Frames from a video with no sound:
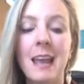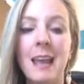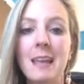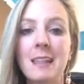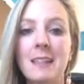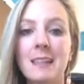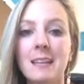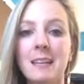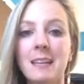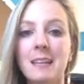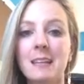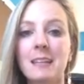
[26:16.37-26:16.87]

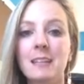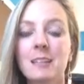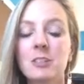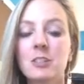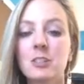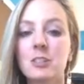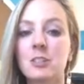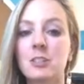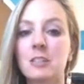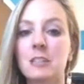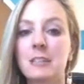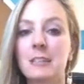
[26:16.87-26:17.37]
And then
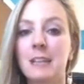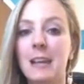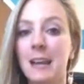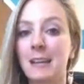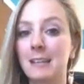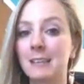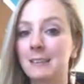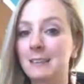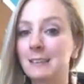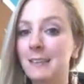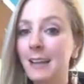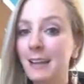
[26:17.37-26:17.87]
she
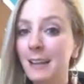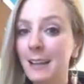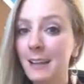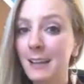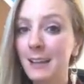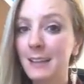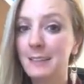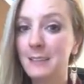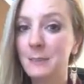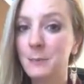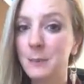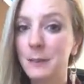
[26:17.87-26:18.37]
had a
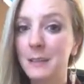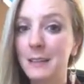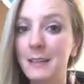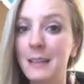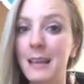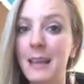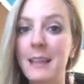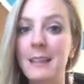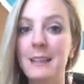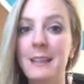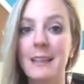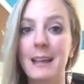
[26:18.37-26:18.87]
second
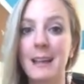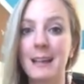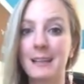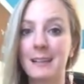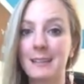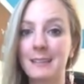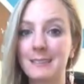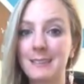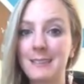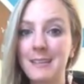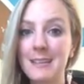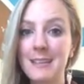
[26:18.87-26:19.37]
husband, and then I
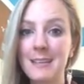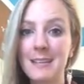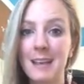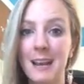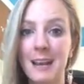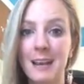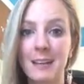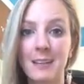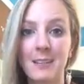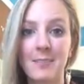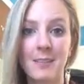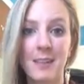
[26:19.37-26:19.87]
guess he
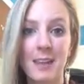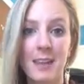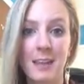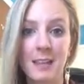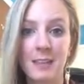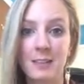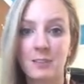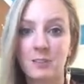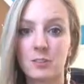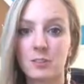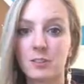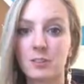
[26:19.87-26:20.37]
died of
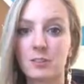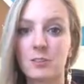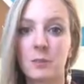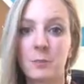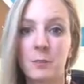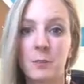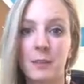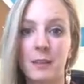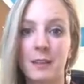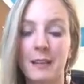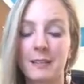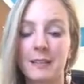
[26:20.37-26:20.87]
cancer or
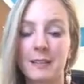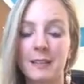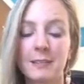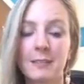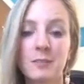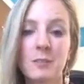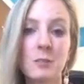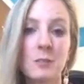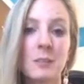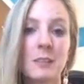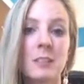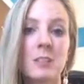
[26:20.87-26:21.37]
something like that
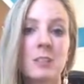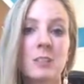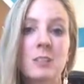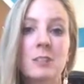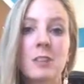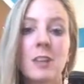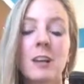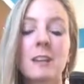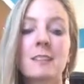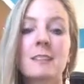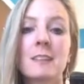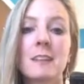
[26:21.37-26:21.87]
too. And then
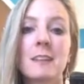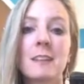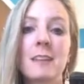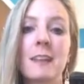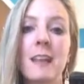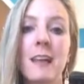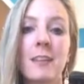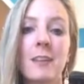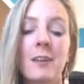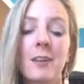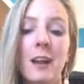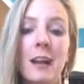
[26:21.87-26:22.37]
she lost
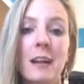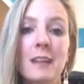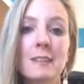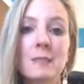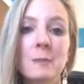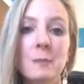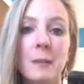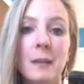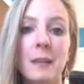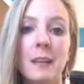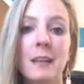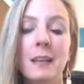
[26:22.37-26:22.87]
another
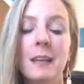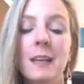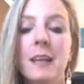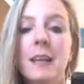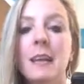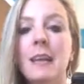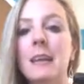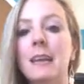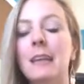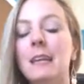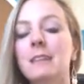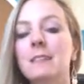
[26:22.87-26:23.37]
husband.
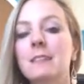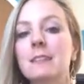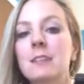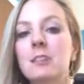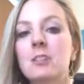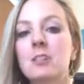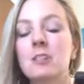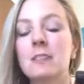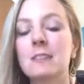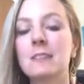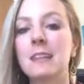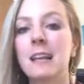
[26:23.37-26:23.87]
And
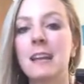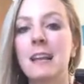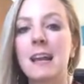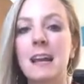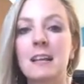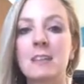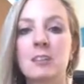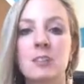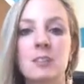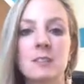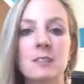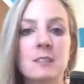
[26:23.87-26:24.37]
so she said,
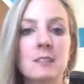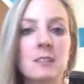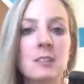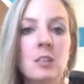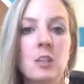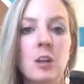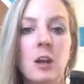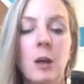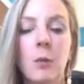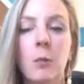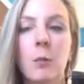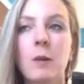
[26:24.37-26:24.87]

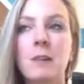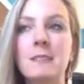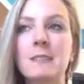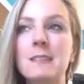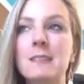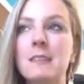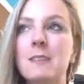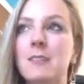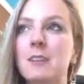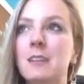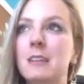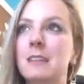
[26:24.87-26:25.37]
I
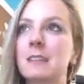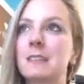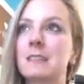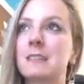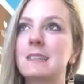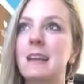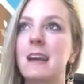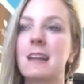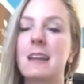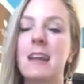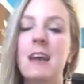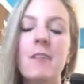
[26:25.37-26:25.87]
wasn't even going to
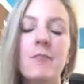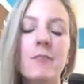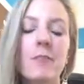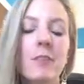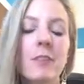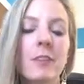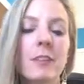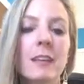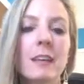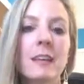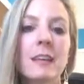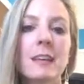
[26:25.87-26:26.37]
sign up
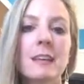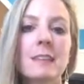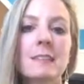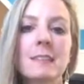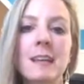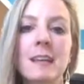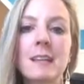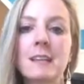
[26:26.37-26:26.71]
for this.